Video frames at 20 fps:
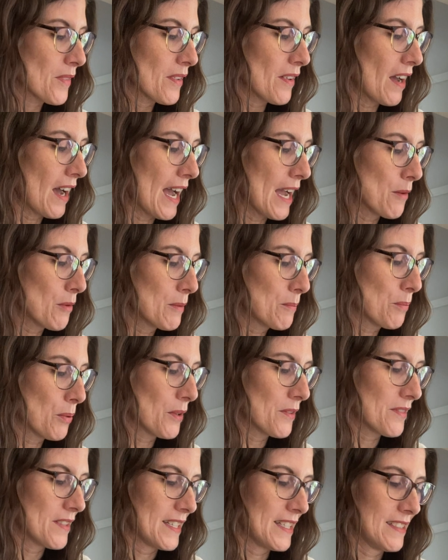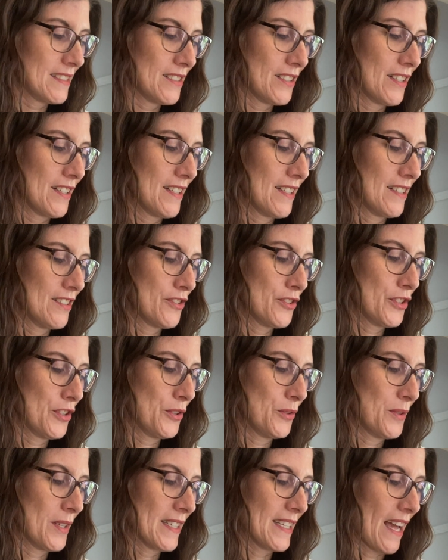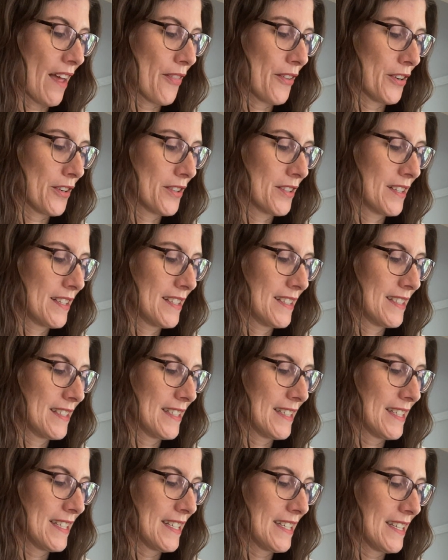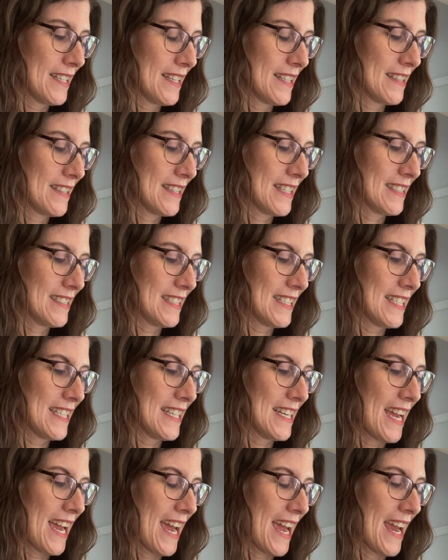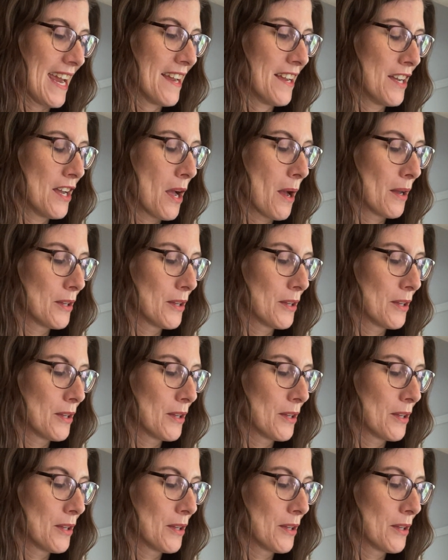I would put these two together, this EA.